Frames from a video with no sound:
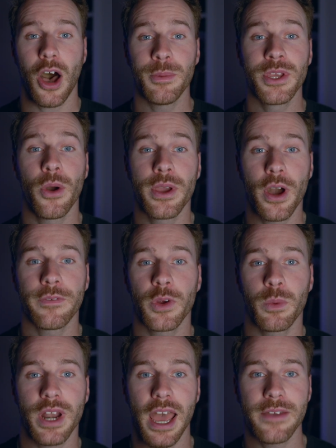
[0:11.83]
I'll be going over
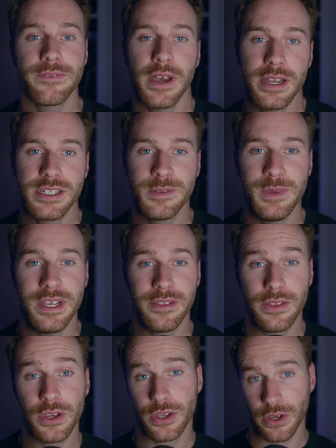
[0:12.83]
what I find to be
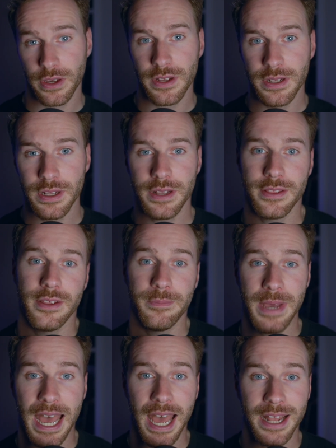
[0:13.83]
the good, the
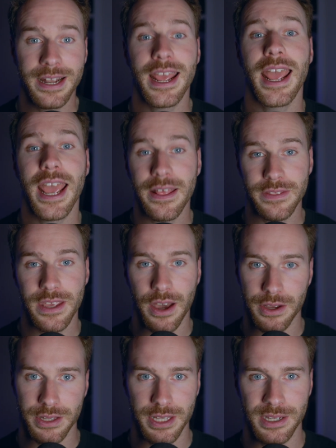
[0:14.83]
bad, and the
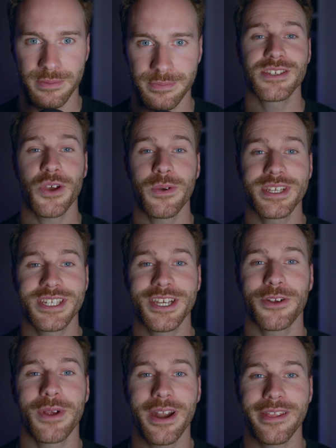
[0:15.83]
ugly. As always,
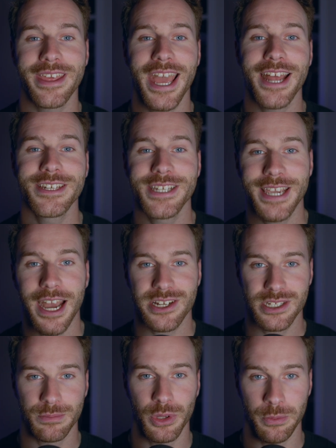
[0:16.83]
stick around to the end to
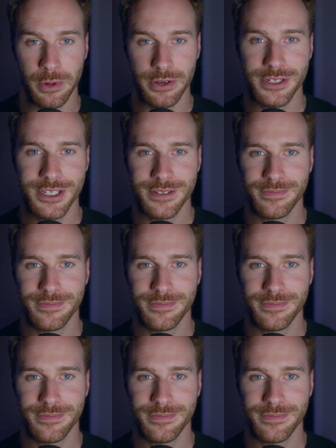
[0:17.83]
catch the bloopers.